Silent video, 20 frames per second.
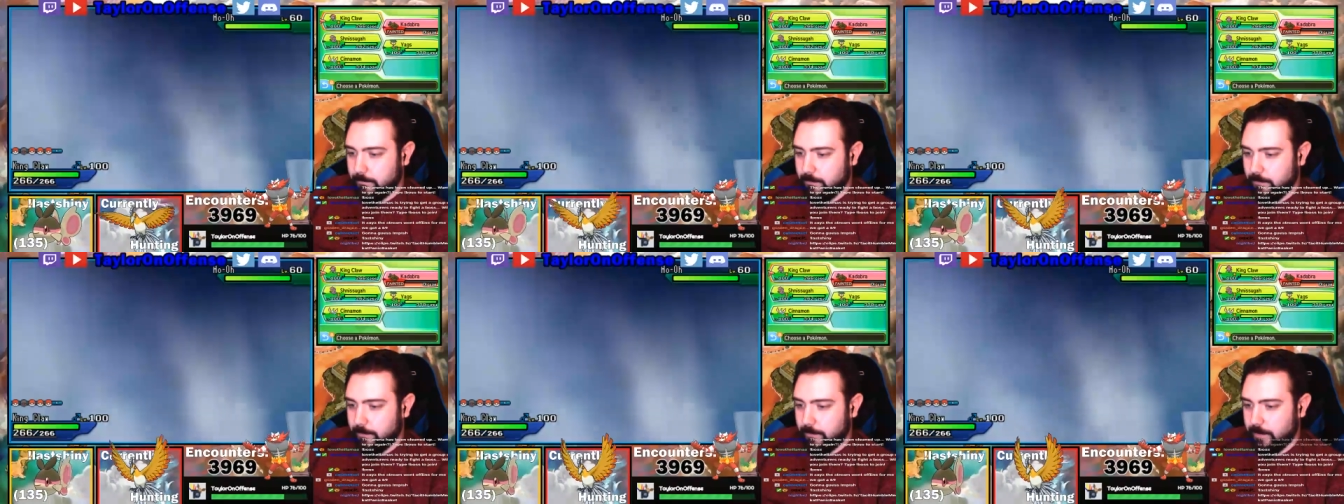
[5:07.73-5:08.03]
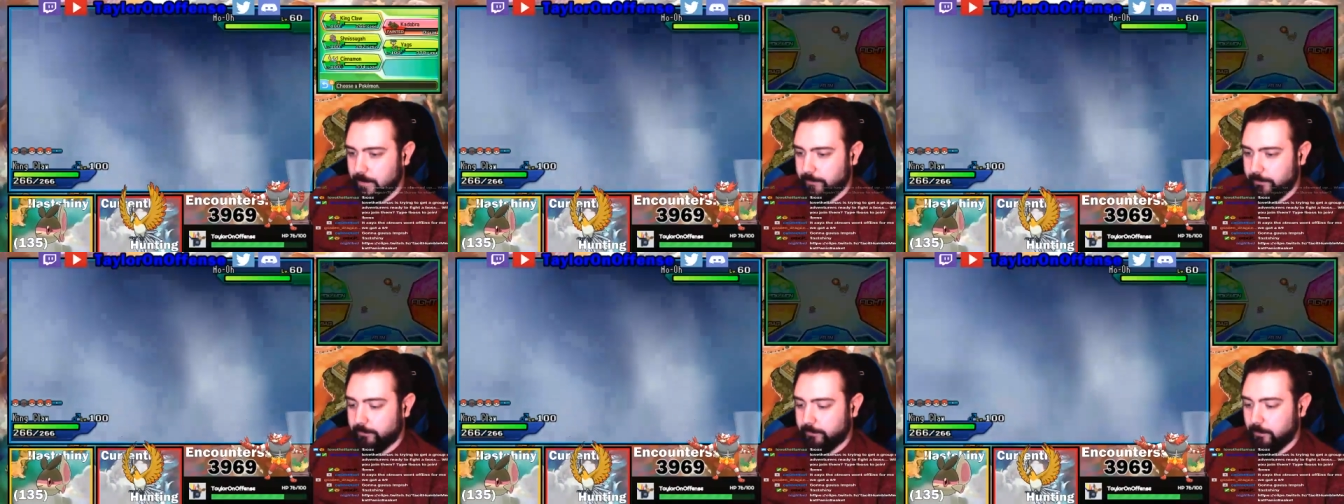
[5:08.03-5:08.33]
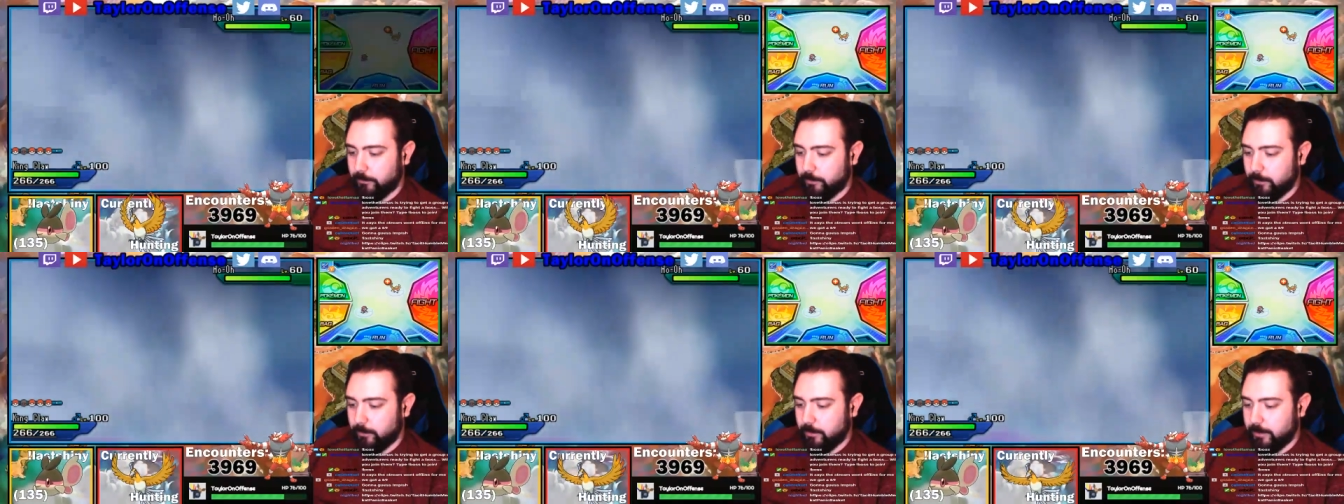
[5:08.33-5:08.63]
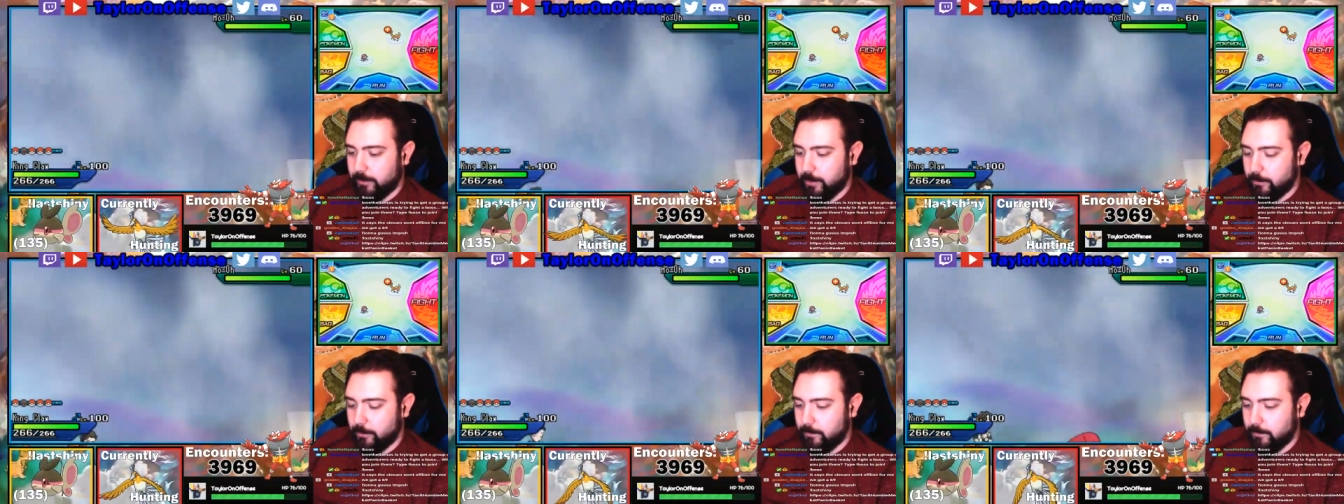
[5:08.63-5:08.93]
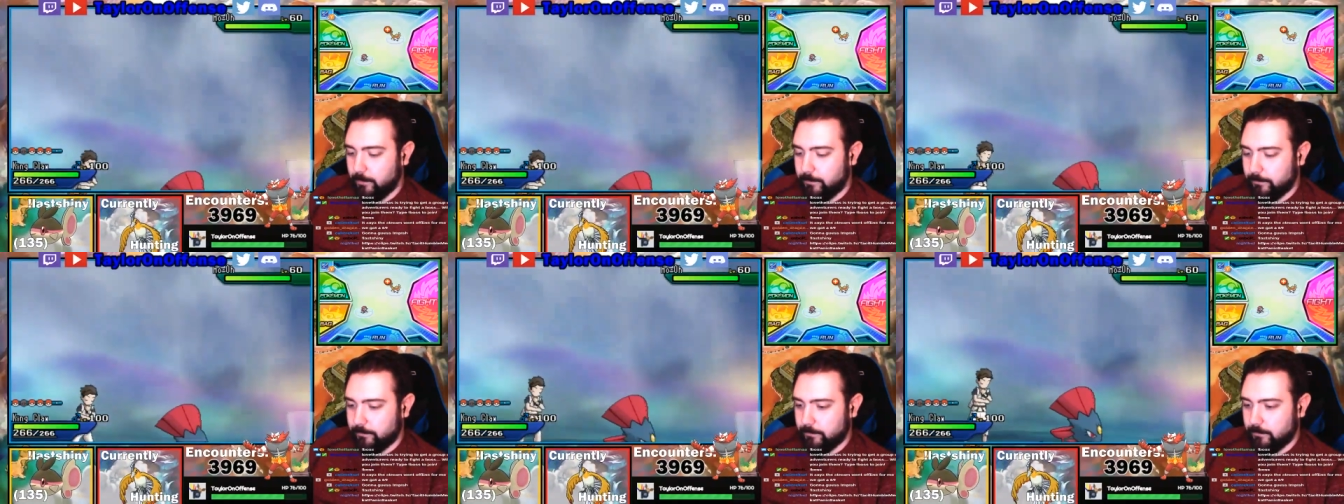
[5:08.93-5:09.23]
Yeah, I got Stun Spore. Okay,
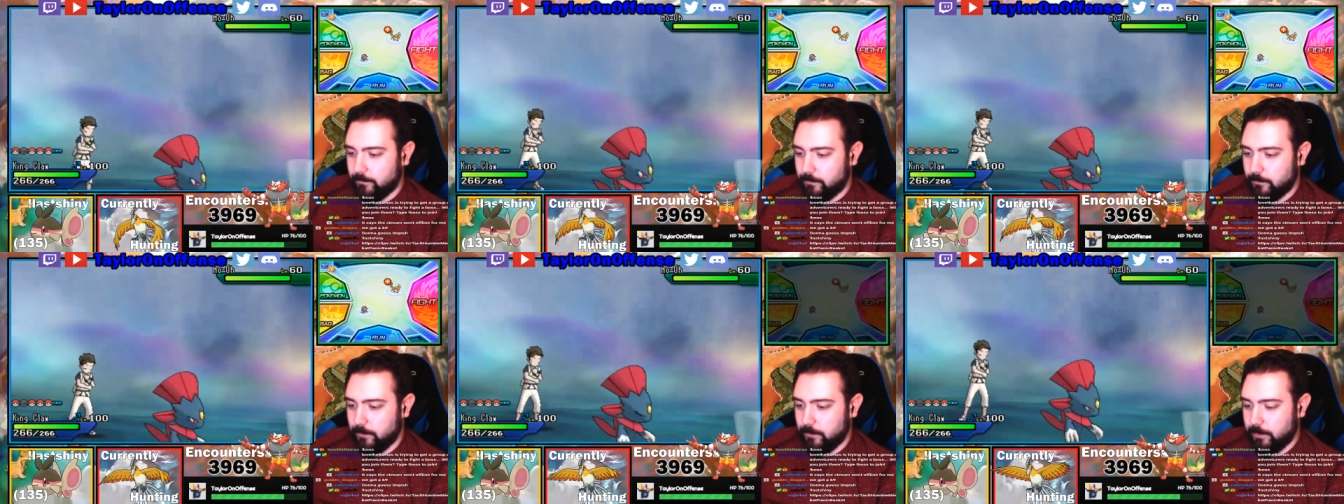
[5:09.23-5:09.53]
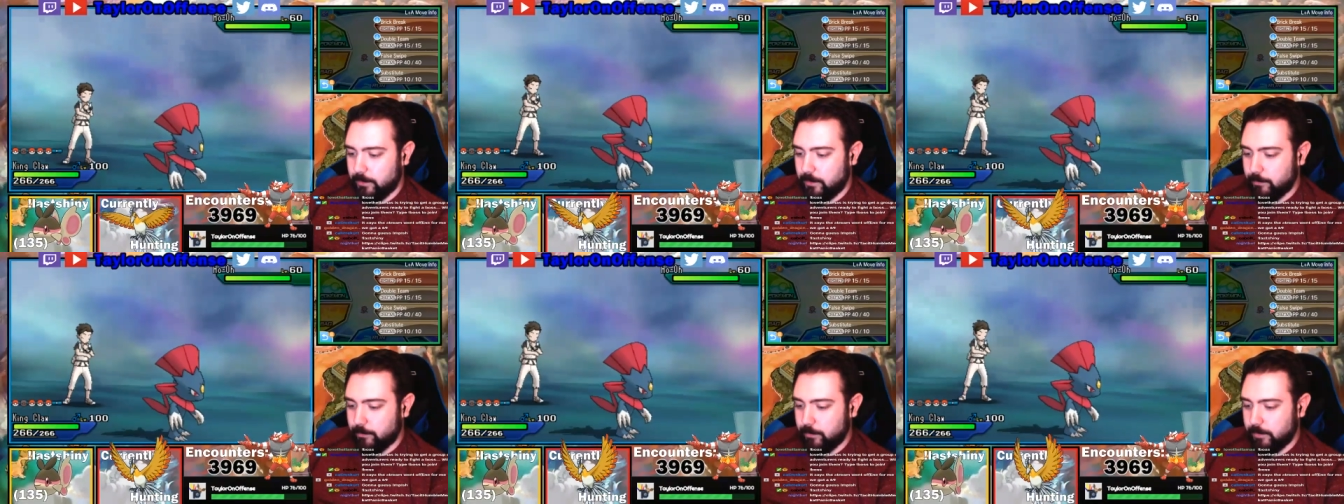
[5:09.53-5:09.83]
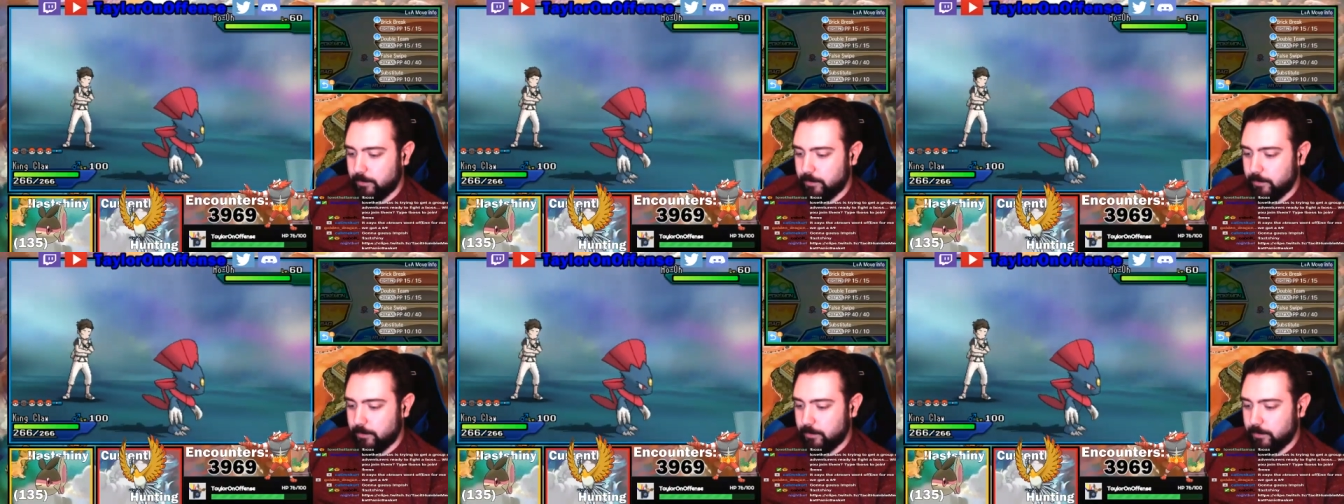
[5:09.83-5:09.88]
cool. We're good,